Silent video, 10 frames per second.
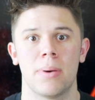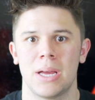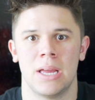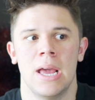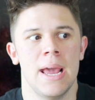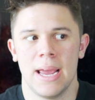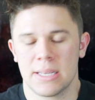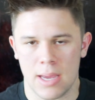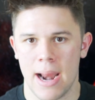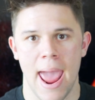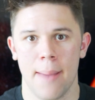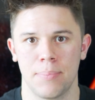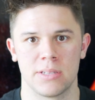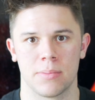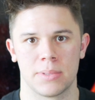but it's gonna
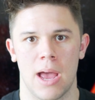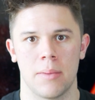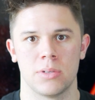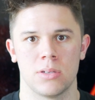happen sometimes.